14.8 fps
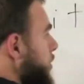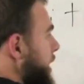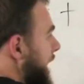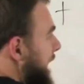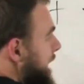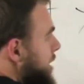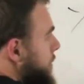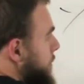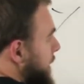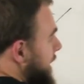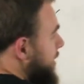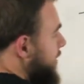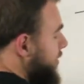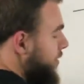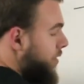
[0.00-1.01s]
All 8
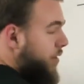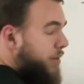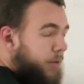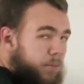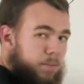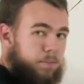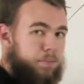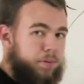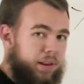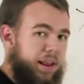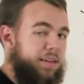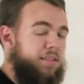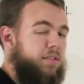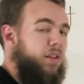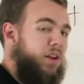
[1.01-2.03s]
bits
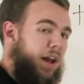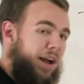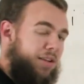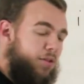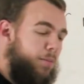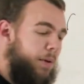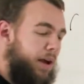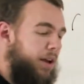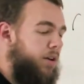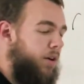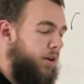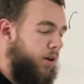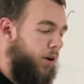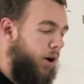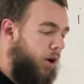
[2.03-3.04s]
plus the 9th bit
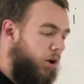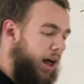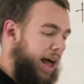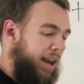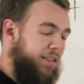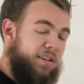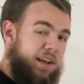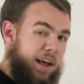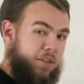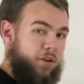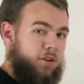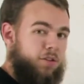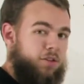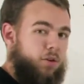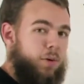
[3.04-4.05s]
are all added
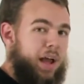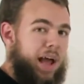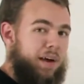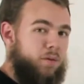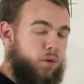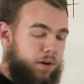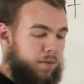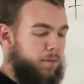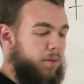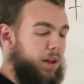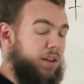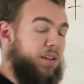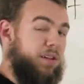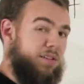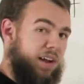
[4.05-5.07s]
together, so we have an
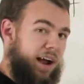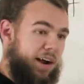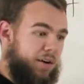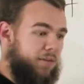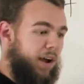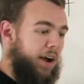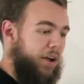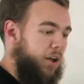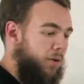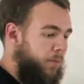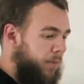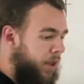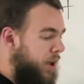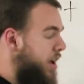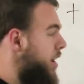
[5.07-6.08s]
entire value.
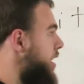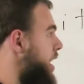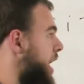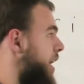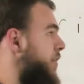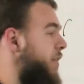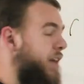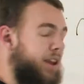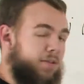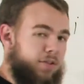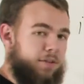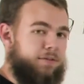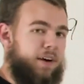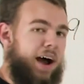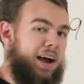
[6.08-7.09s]
And then
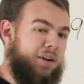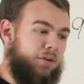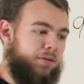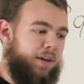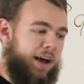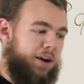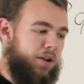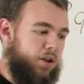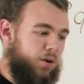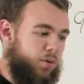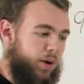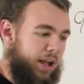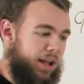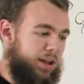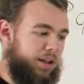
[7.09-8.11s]
if the final
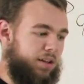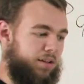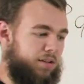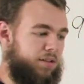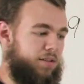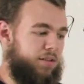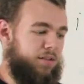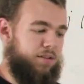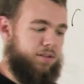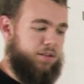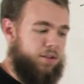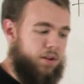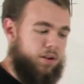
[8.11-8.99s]
value is